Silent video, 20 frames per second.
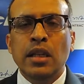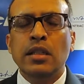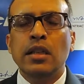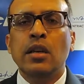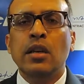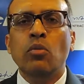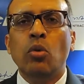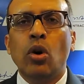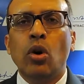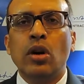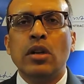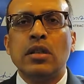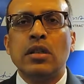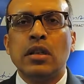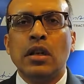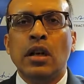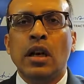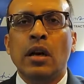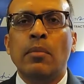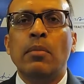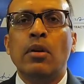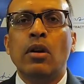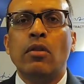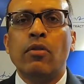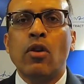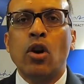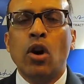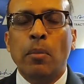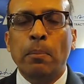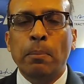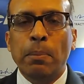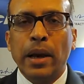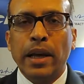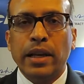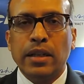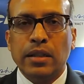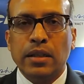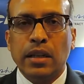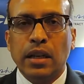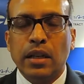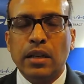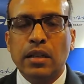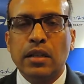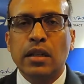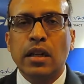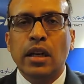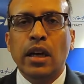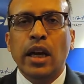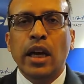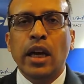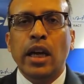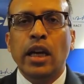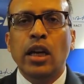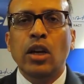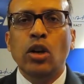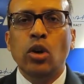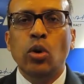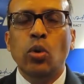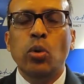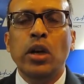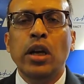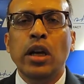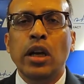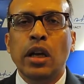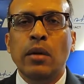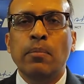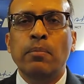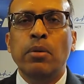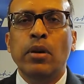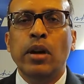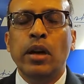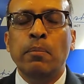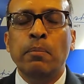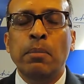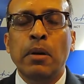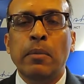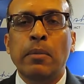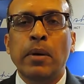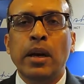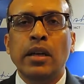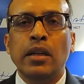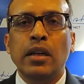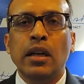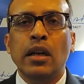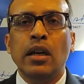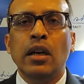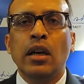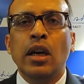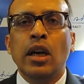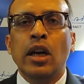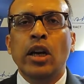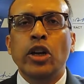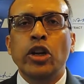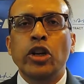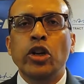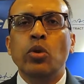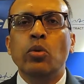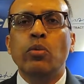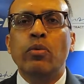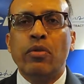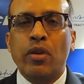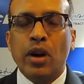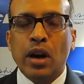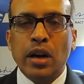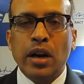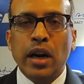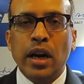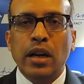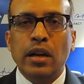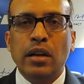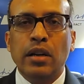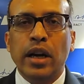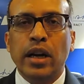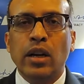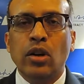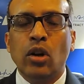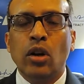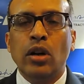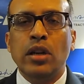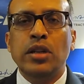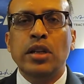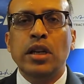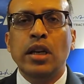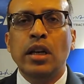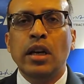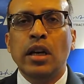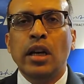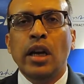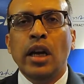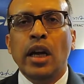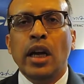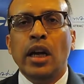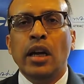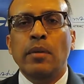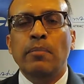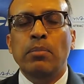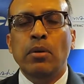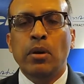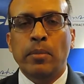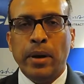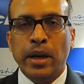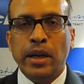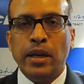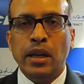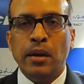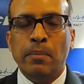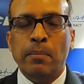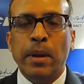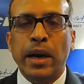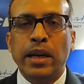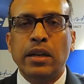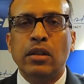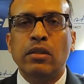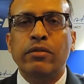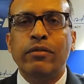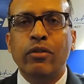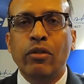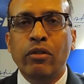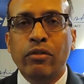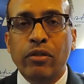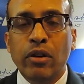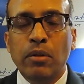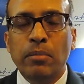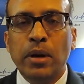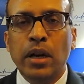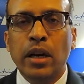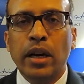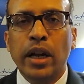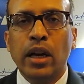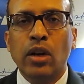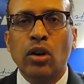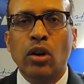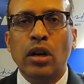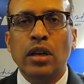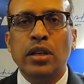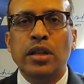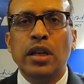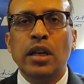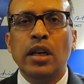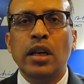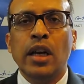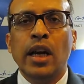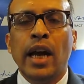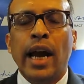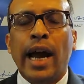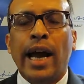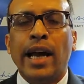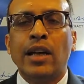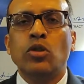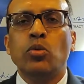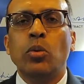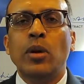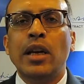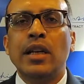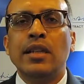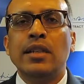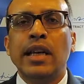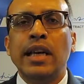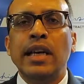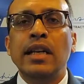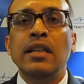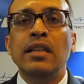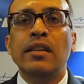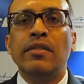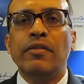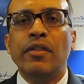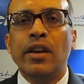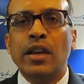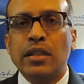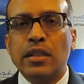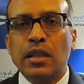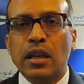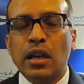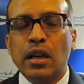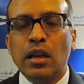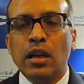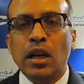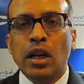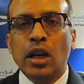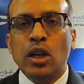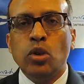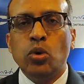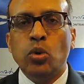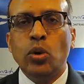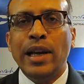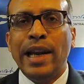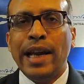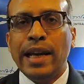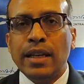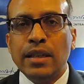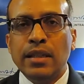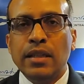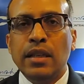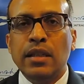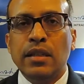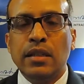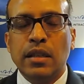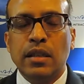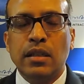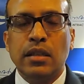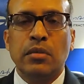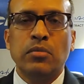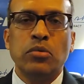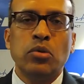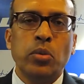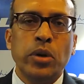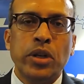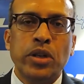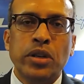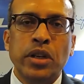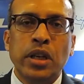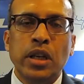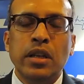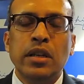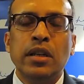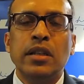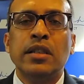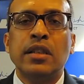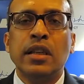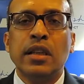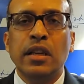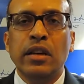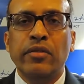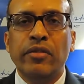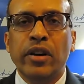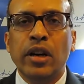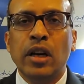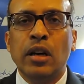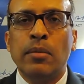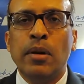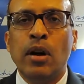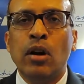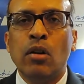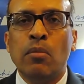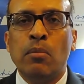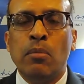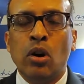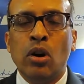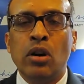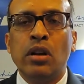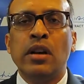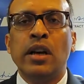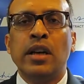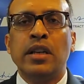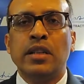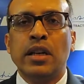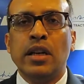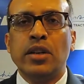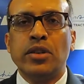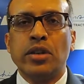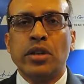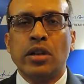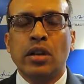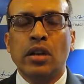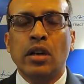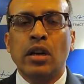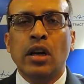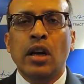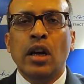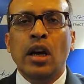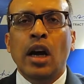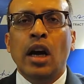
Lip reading: This involves a number of complex things, including implementing new front-end technology, implementing better fulfillment technology, as well as interfacing to legacy systems which need significant amount of modernization